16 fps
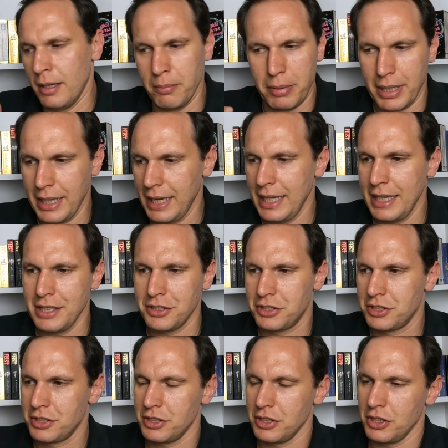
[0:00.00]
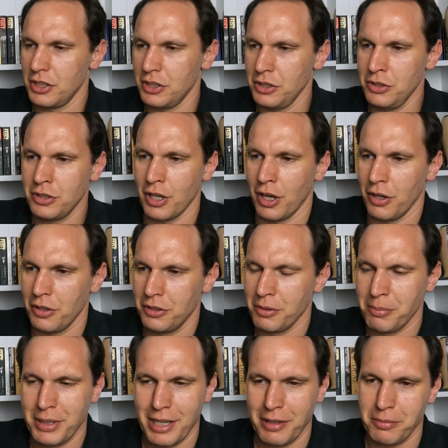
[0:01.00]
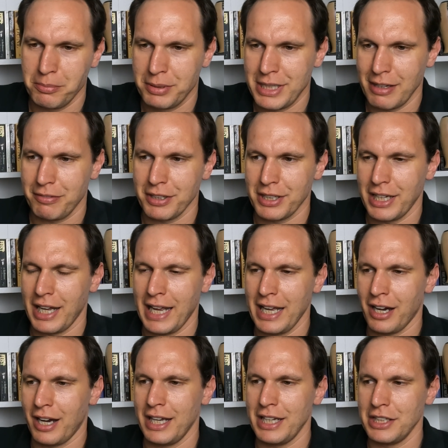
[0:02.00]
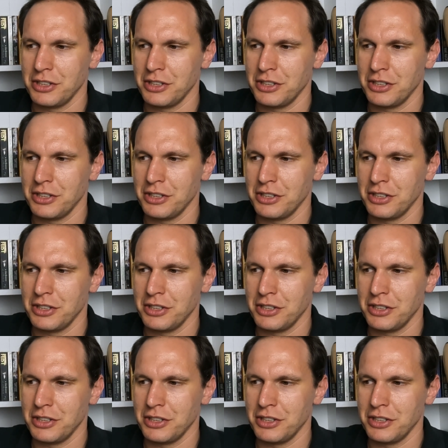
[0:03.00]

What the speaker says: But it is the benevolent AI